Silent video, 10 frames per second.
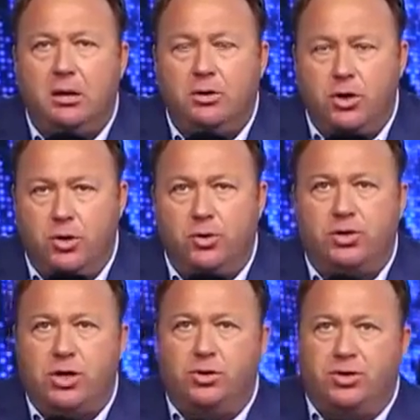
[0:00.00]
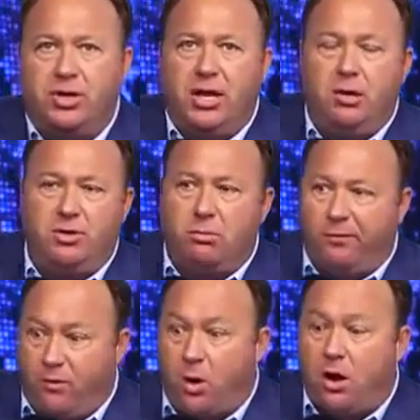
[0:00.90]
news, and you'll see it was over
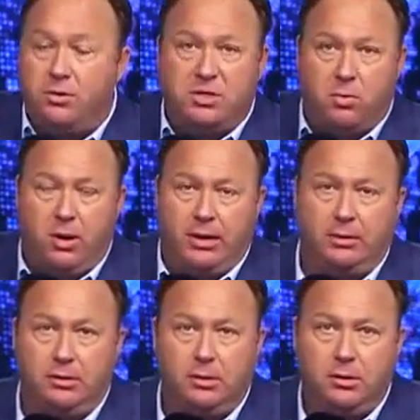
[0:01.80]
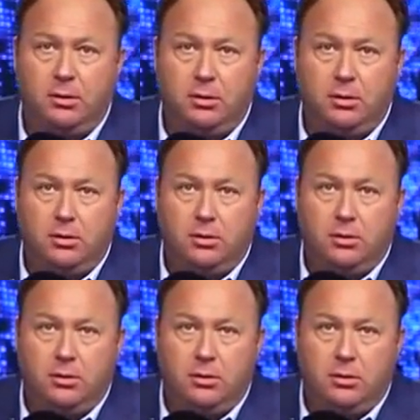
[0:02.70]
400 this morning.
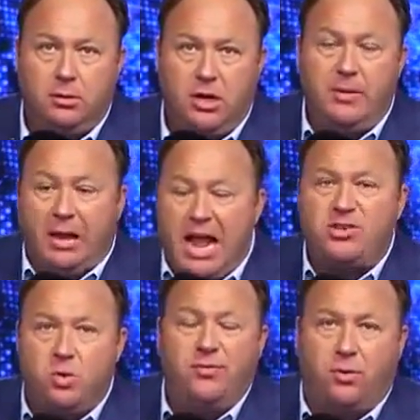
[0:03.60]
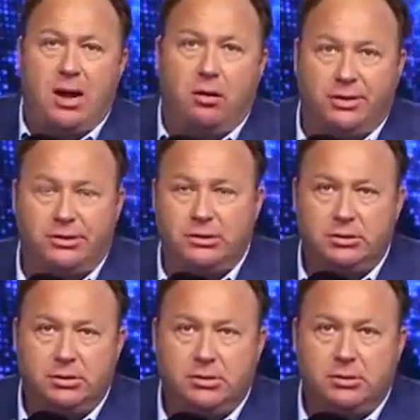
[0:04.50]
In the last 24 hours.
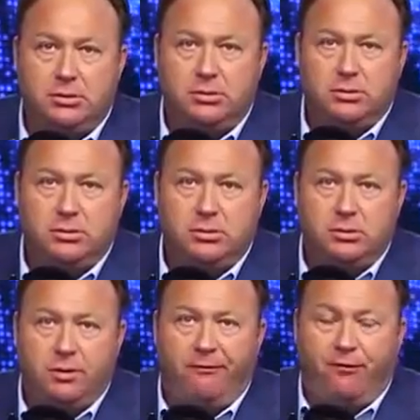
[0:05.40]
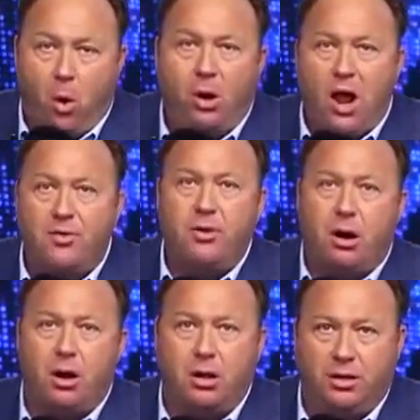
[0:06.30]
400
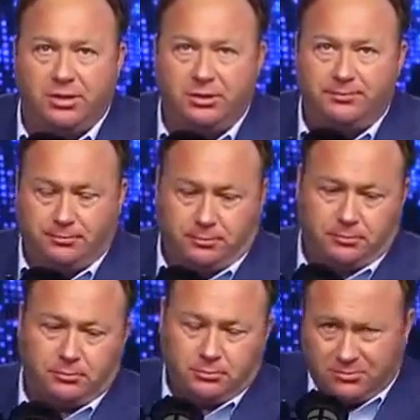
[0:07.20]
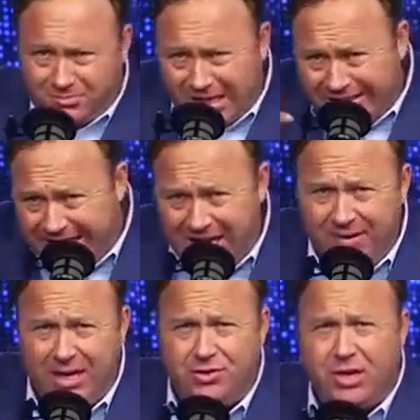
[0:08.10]
articles,
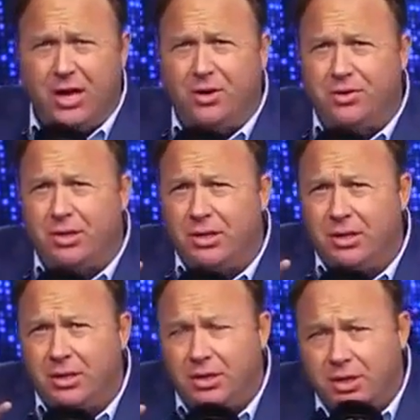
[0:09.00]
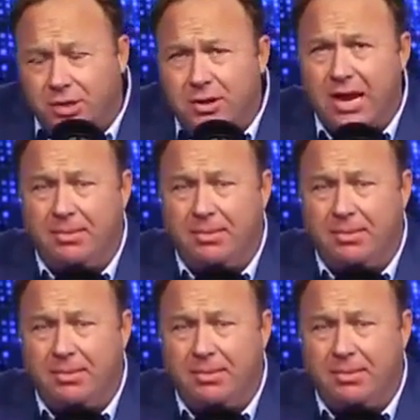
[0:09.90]
TV shows, you name